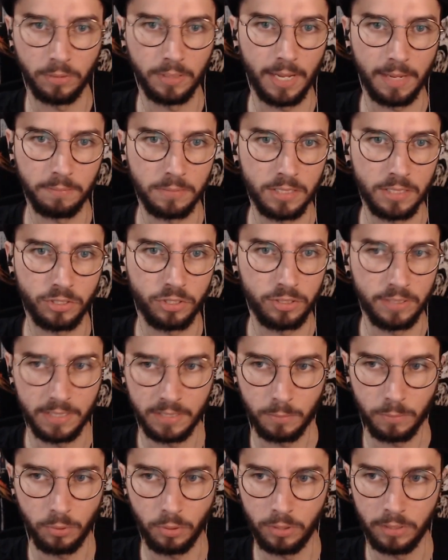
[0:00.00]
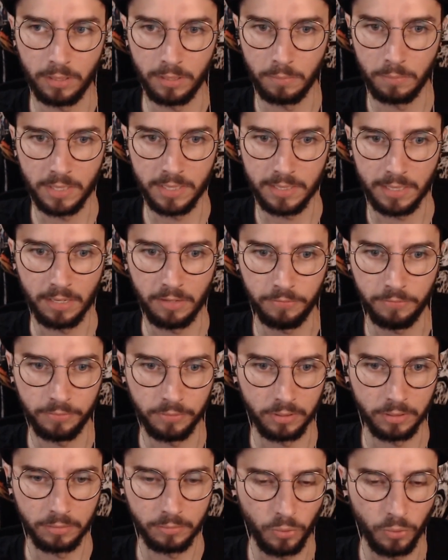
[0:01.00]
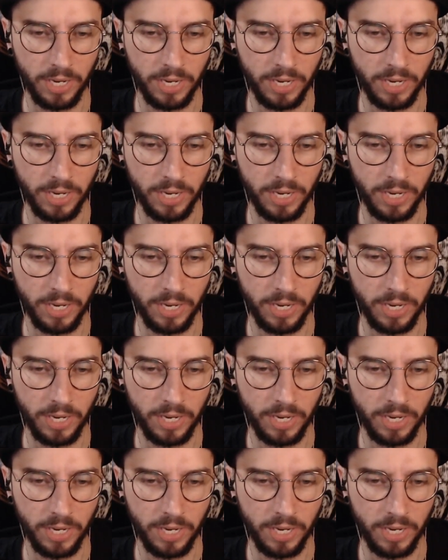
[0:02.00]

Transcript: and I'm just disappointed in myself for